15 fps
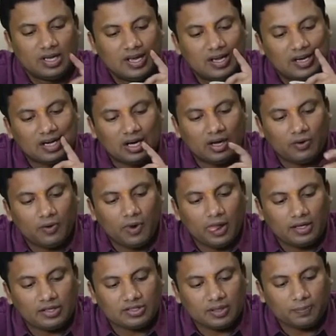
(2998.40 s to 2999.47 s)
Now,
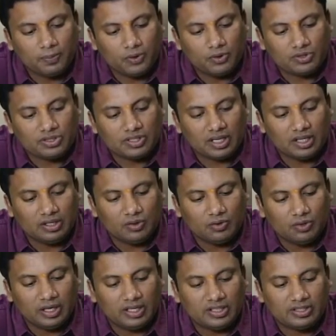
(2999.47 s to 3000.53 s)
suppose the
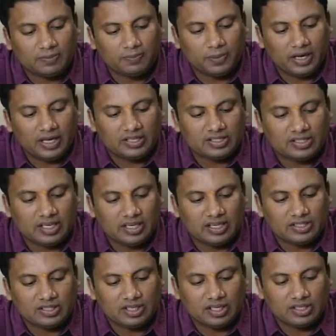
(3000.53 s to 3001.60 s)
units place is
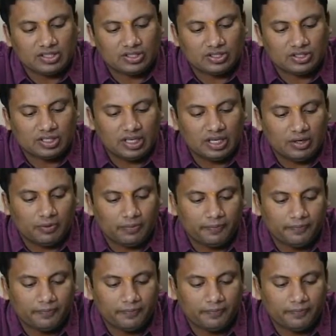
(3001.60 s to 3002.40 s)
0.